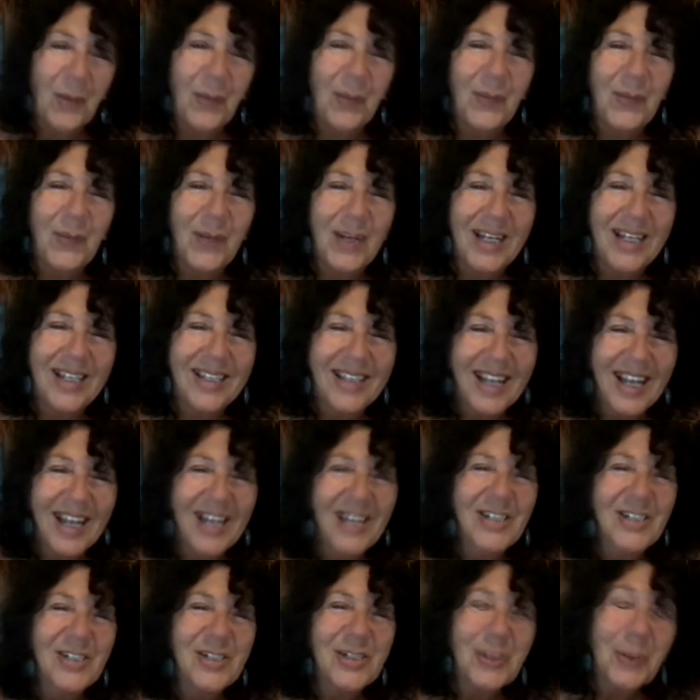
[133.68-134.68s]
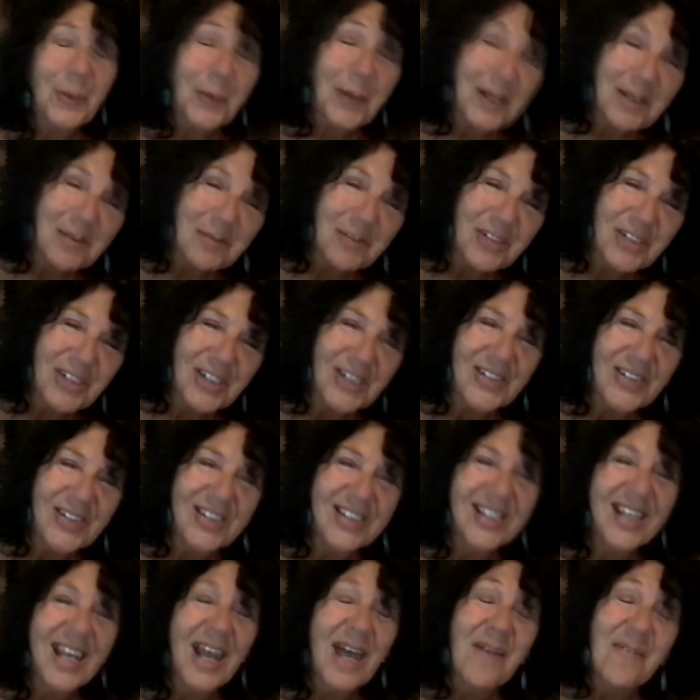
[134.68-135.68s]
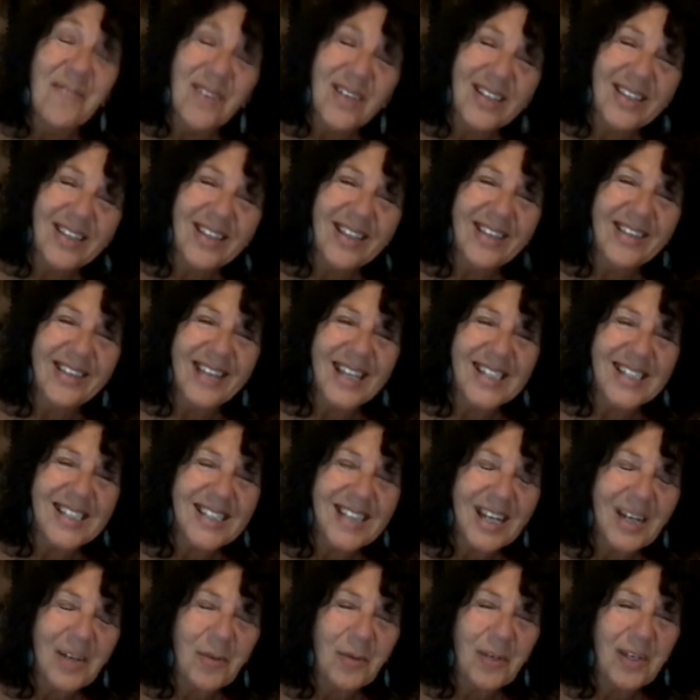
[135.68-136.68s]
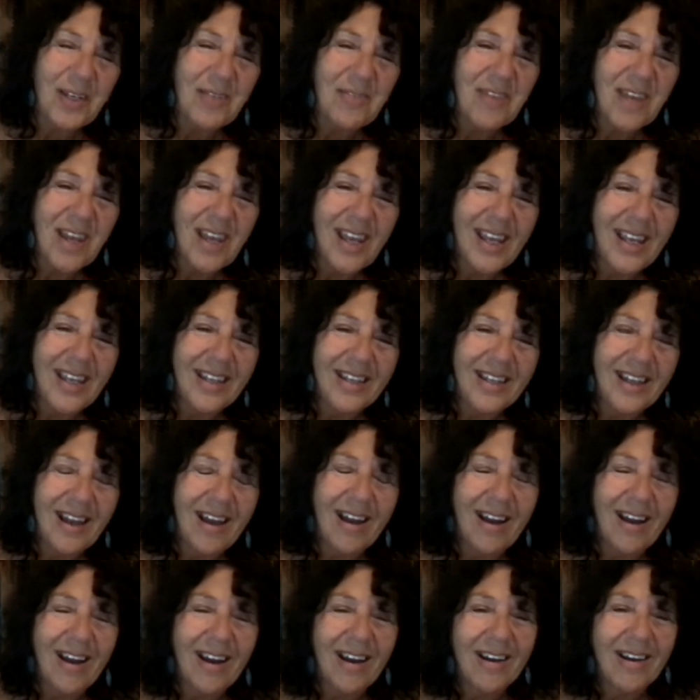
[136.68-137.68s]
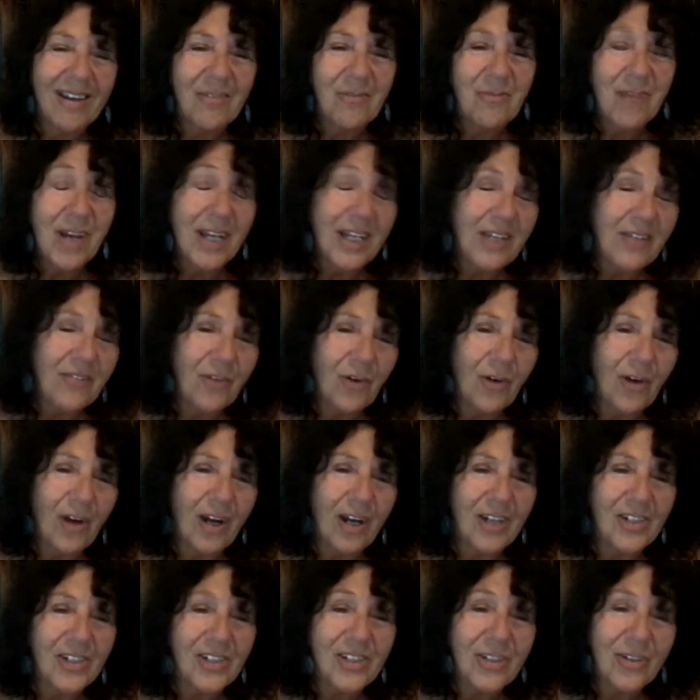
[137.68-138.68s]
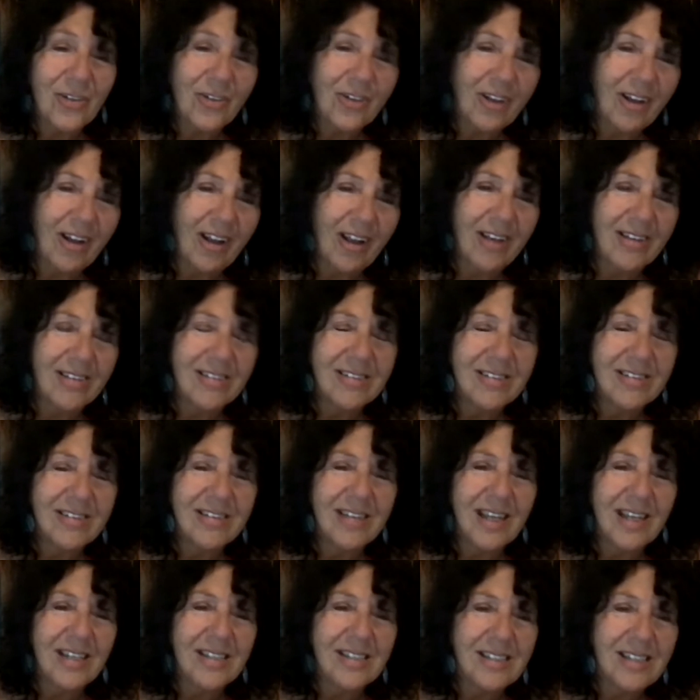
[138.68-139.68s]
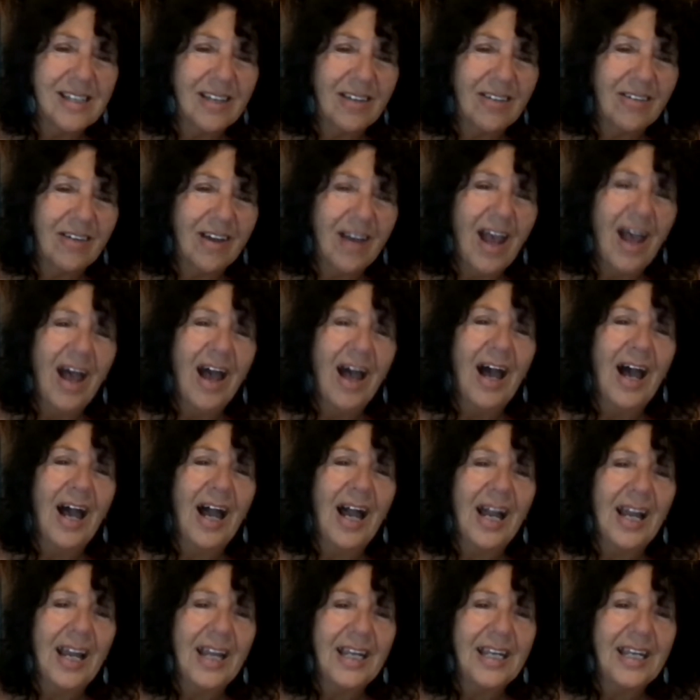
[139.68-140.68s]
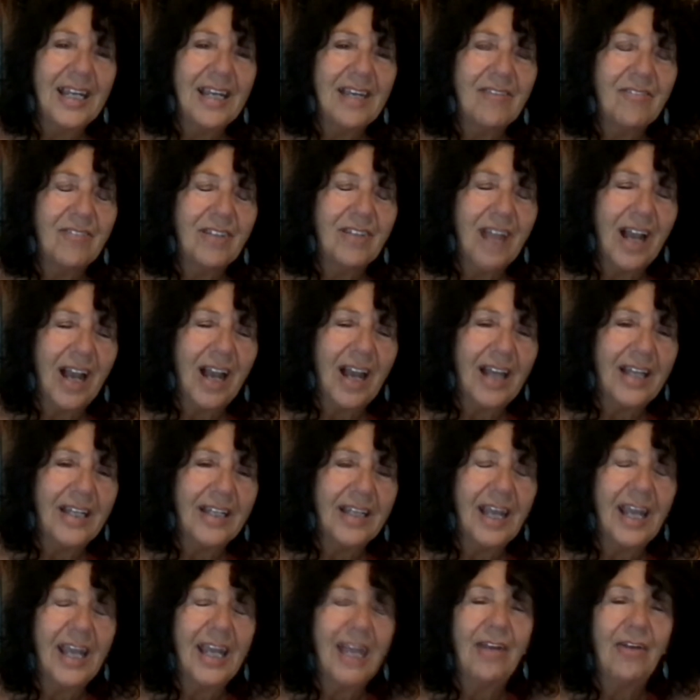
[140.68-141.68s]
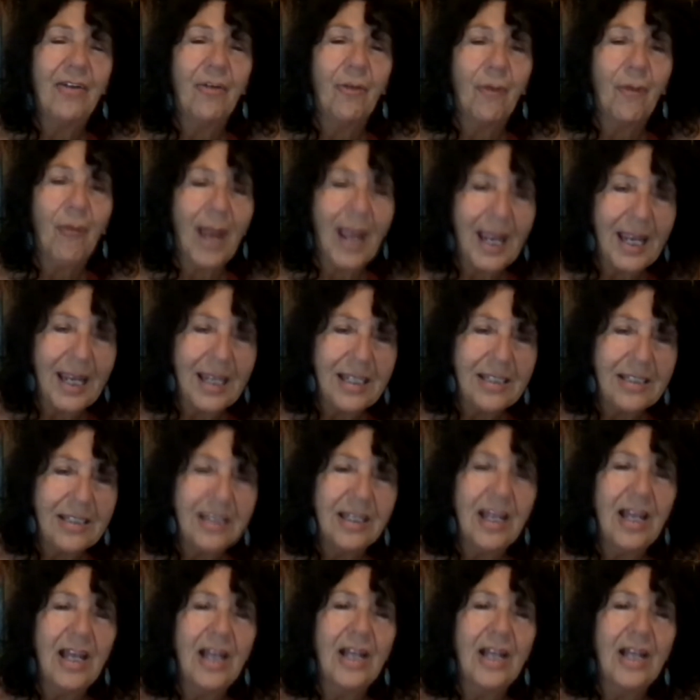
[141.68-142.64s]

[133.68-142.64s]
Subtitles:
with shrimp juice. But that's how we made our money for our school clothes. And so I have got a great